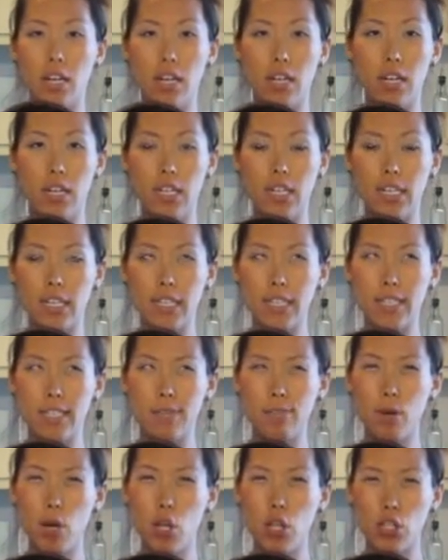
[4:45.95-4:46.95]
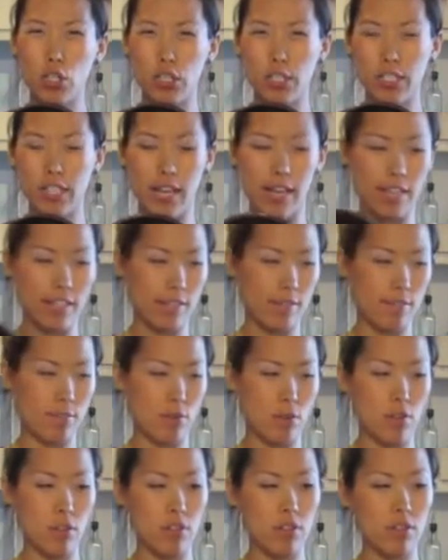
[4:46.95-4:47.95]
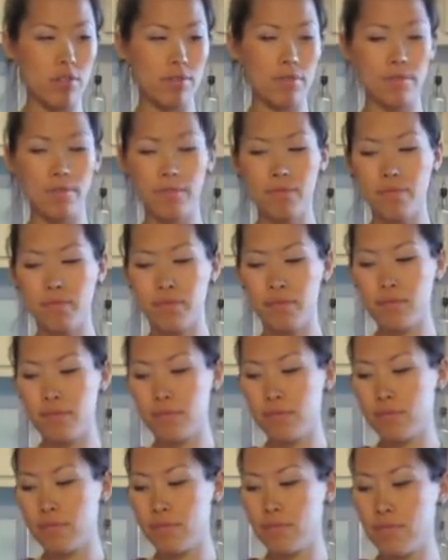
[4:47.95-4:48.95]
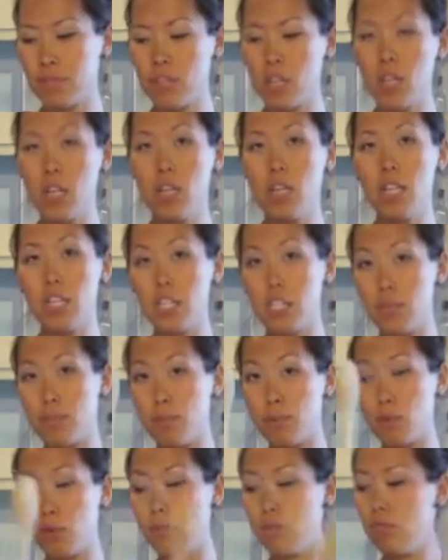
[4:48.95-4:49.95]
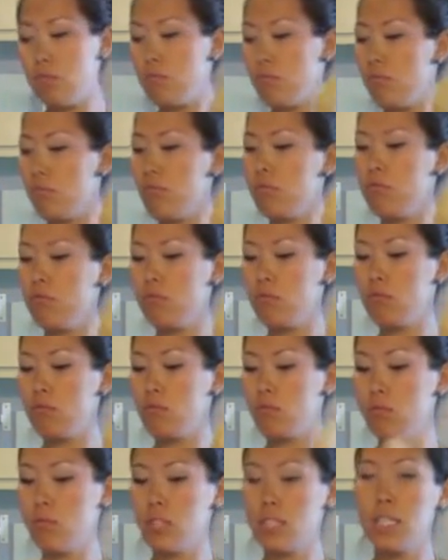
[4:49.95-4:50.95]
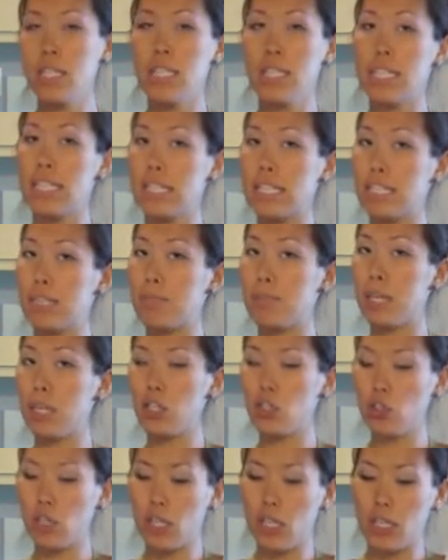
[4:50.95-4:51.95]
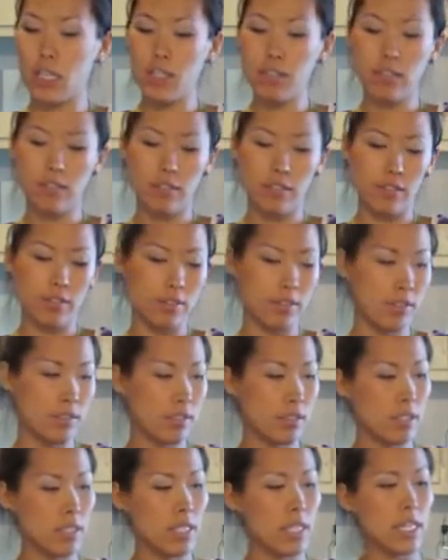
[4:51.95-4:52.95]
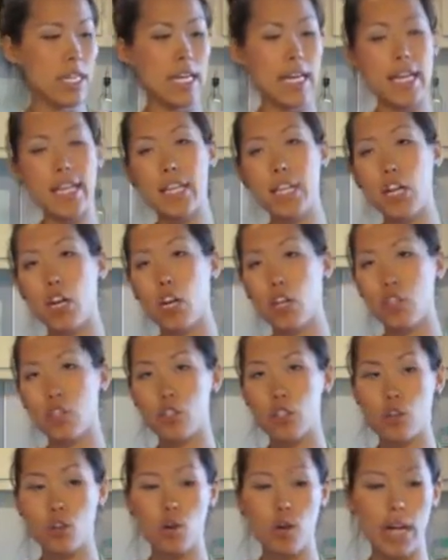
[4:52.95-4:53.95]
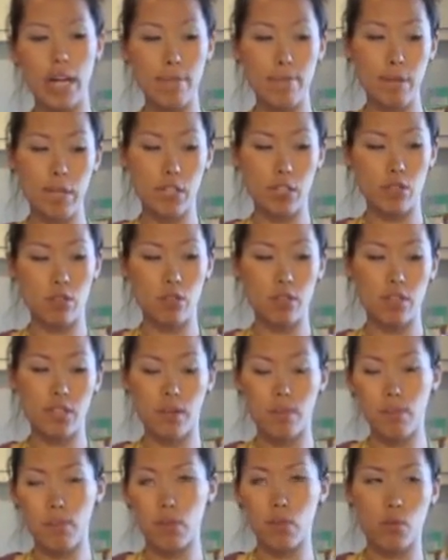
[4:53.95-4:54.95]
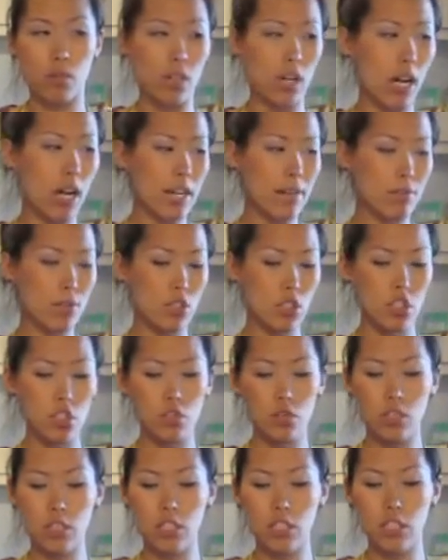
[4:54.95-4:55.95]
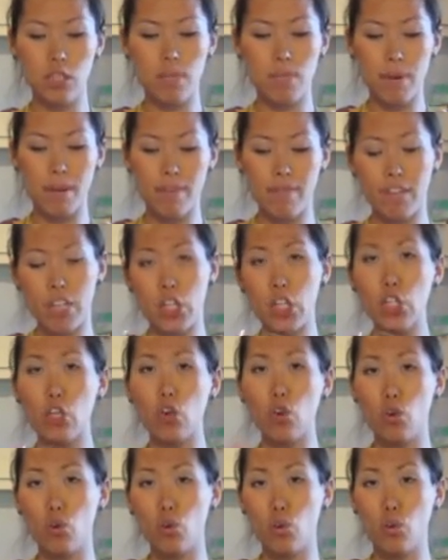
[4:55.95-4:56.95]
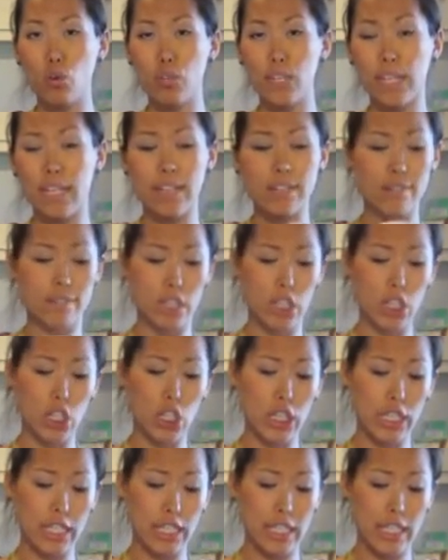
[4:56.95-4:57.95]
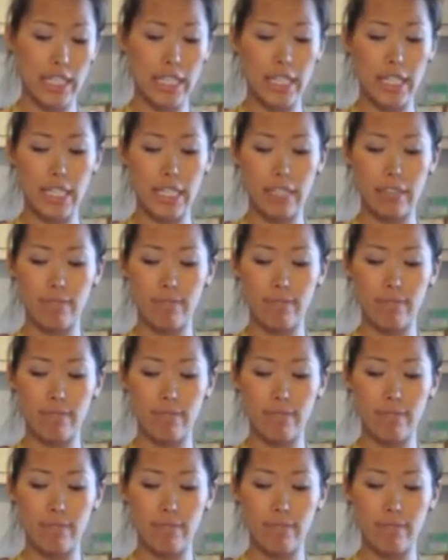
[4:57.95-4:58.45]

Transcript: a smaller size bowl, a spoon, a spatula, and then also a mixer of some sort. I am just using my very old and very,